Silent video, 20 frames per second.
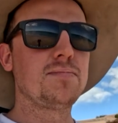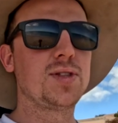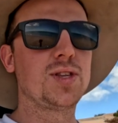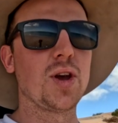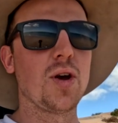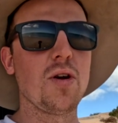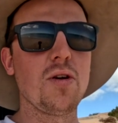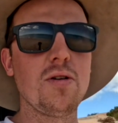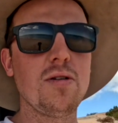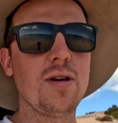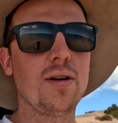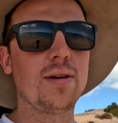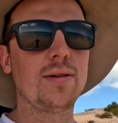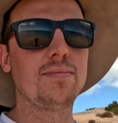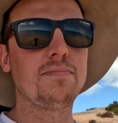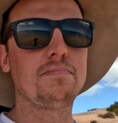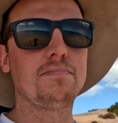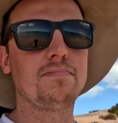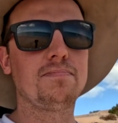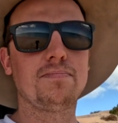
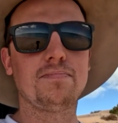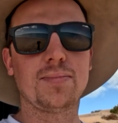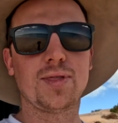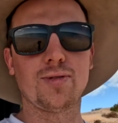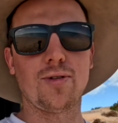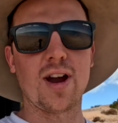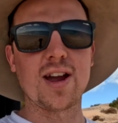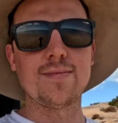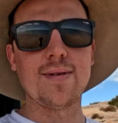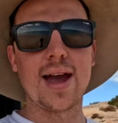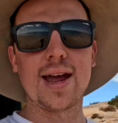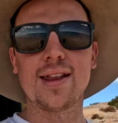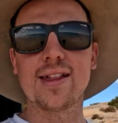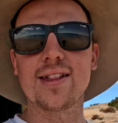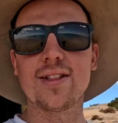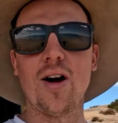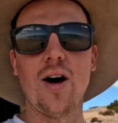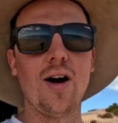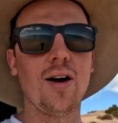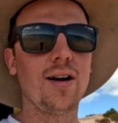2-3
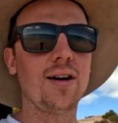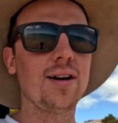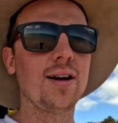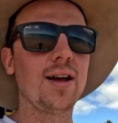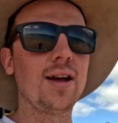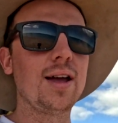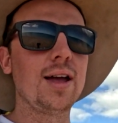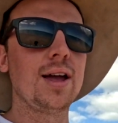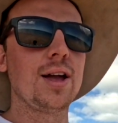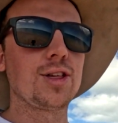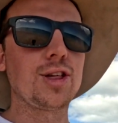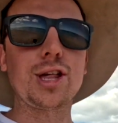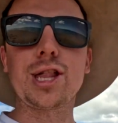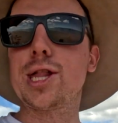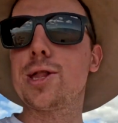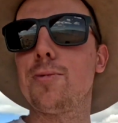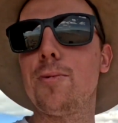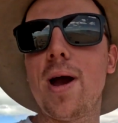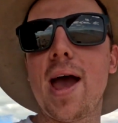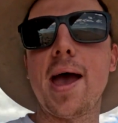meters long,
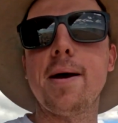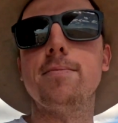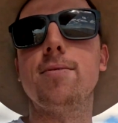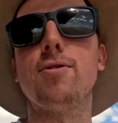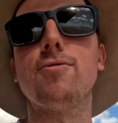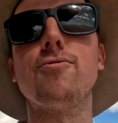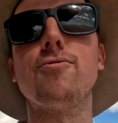just swam